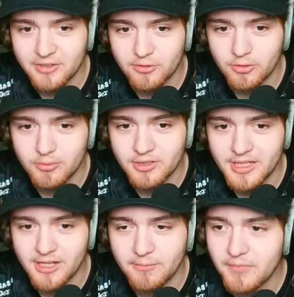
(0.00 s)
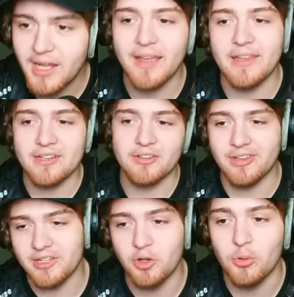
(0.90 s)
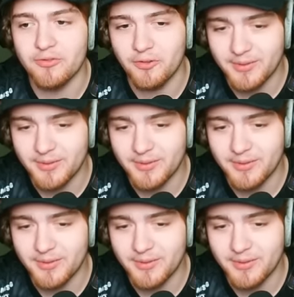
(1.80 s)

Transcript: on your normal account. And then you just get gold